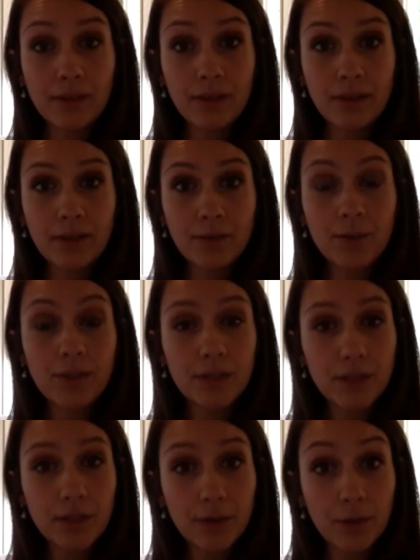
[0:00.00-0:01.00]
you could
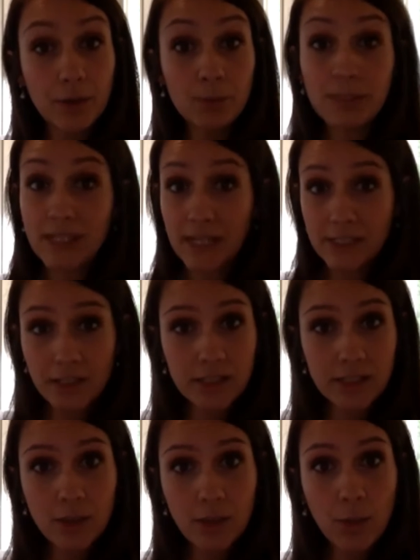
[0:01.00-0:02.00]
go potentially
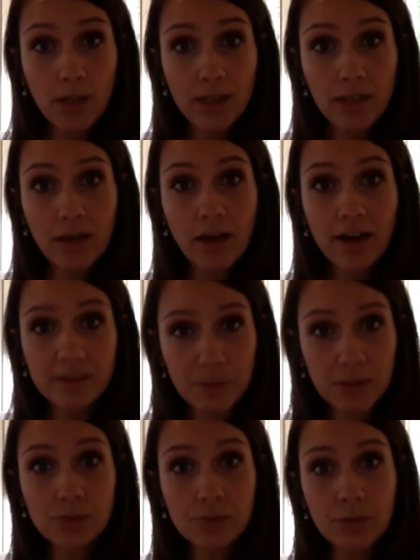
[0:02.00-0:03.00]
to one of the
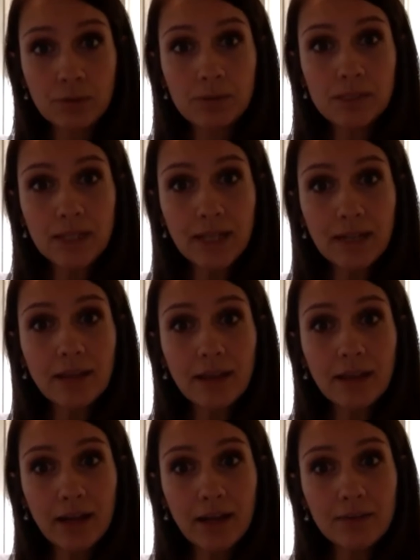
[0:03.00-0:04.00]
hospice rooms to get that
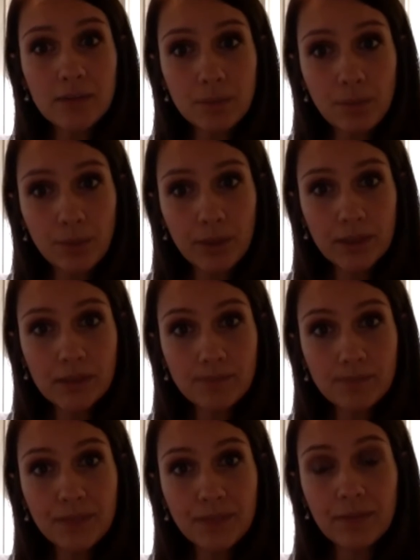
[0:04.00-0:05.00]
kind of support
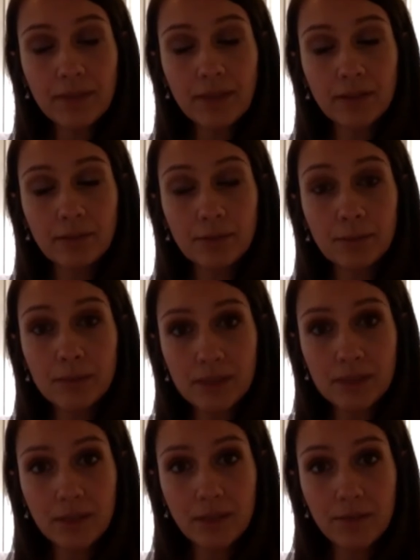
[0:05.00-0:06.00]
if
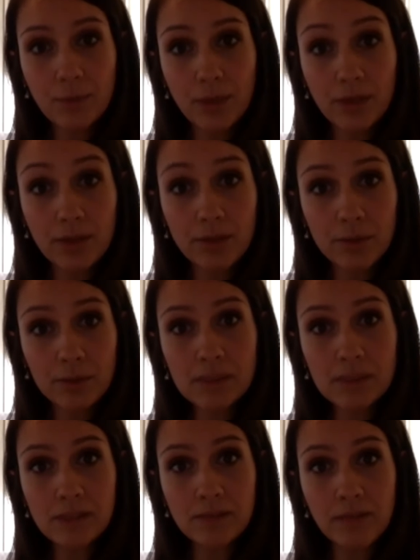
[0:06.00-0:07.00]
one of the rooms
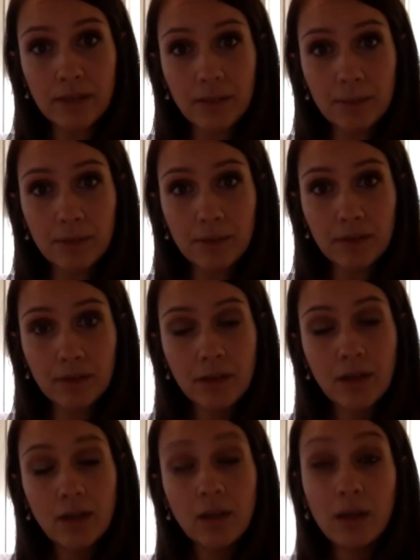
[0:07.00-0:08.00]
is available.
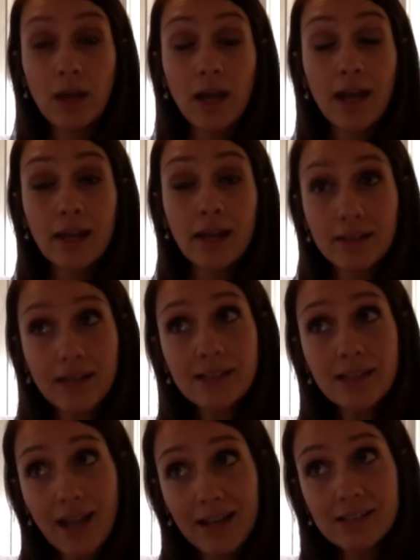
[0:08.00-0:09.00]
And that
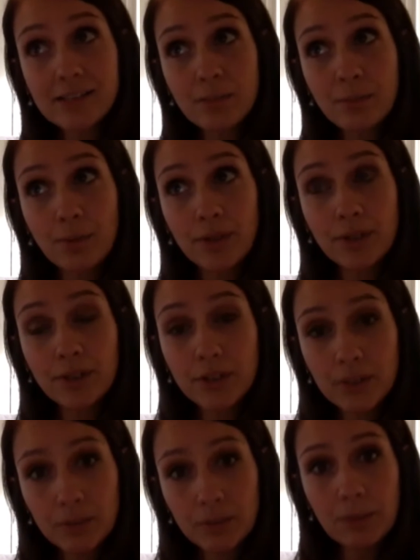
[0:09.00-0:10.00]
kind of support
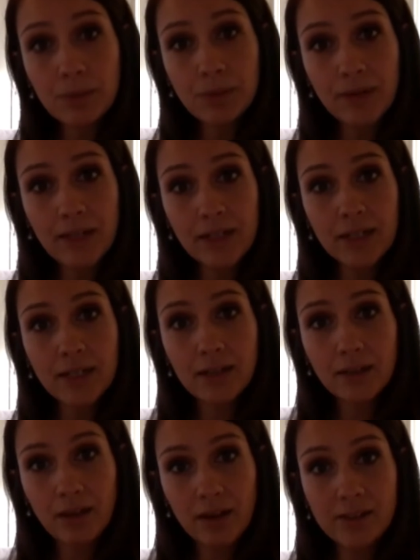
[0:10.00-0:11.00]
could be provided in
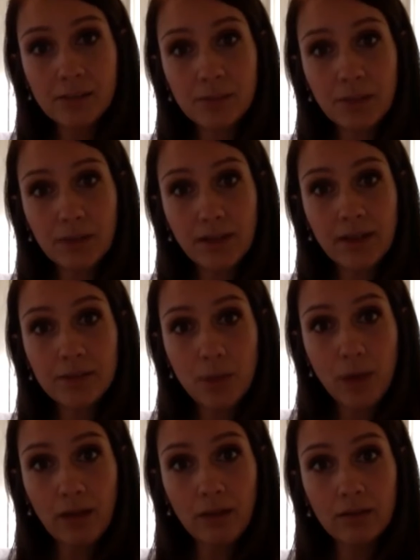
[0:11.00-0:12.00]
the hospital as
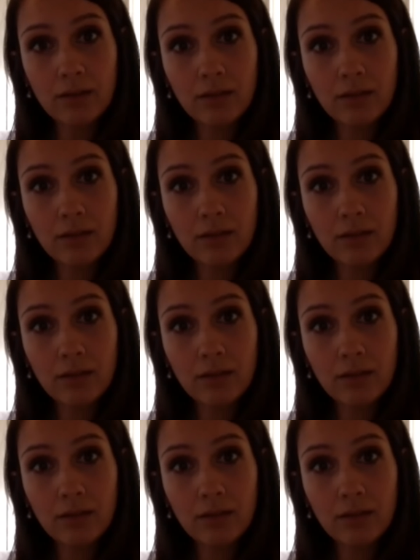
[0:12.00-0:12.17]
well.